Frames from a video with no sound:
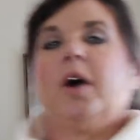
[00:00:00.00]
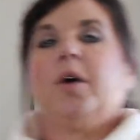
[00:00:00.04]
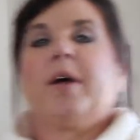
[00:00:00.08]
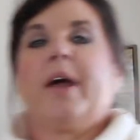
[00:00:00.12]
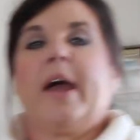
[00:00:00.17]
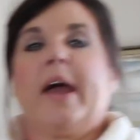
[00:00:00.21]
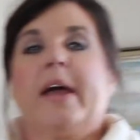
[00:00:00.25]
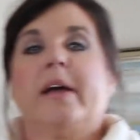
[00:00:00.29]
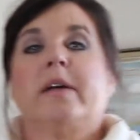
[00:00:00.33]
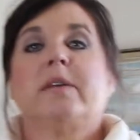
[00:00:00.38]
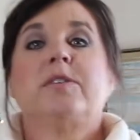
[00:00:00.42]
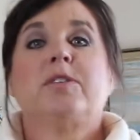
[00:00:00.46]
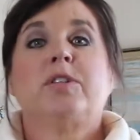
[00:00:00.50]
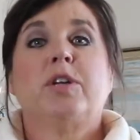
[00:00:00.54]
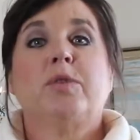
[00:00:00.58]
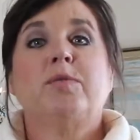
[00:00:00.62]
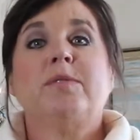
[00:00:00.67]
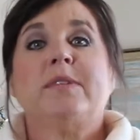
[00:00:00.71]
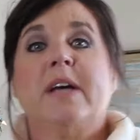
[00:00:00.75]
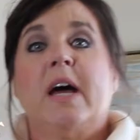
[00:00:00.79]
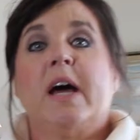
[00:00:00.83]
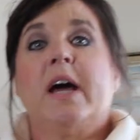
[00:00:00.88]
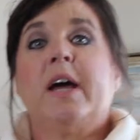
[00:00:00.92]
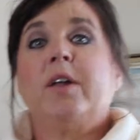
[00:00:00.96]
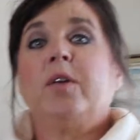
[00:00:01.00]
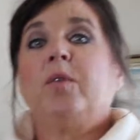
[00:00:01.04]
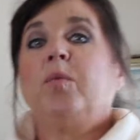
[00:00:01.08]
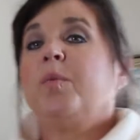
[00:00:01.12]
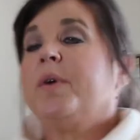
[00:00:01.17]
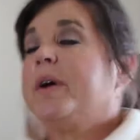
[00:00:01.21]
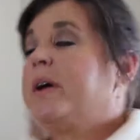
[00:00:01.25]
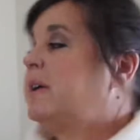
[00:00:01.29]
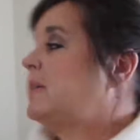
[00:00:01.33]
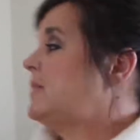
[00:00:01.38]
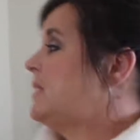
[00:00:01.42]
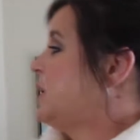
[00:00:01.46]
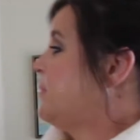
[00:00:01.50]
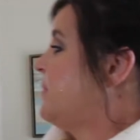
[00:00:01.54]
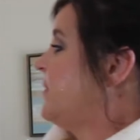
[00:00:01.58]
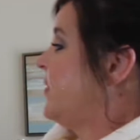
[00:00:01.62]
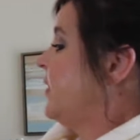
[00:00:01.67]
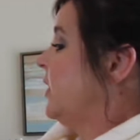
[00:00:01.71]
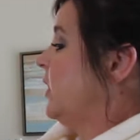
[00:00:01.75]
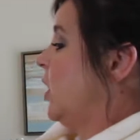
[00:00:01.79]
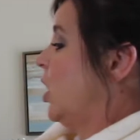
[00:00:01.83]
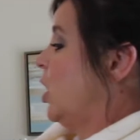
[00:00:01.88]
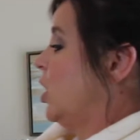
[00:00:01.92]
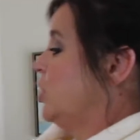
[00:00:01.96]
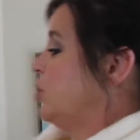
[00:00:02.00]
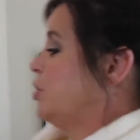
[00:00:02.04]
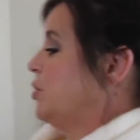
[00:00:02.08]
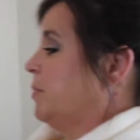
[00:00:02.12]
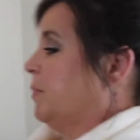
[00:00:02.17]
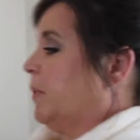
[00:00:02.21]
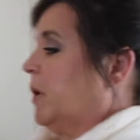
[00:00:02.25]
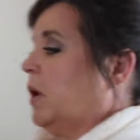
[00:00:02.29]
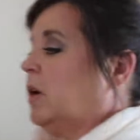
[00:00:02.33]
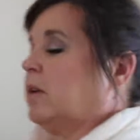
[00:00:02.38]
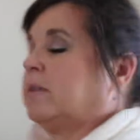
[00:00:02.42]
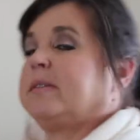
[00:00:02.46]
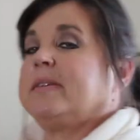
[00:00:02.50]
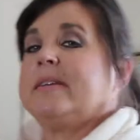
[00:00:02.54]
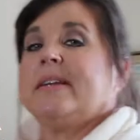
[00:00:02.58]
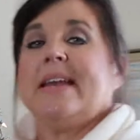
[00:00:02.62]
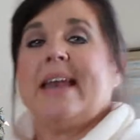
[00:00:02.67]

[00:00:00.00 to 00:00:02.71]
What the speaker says: Okay, so done with some of the larger balls.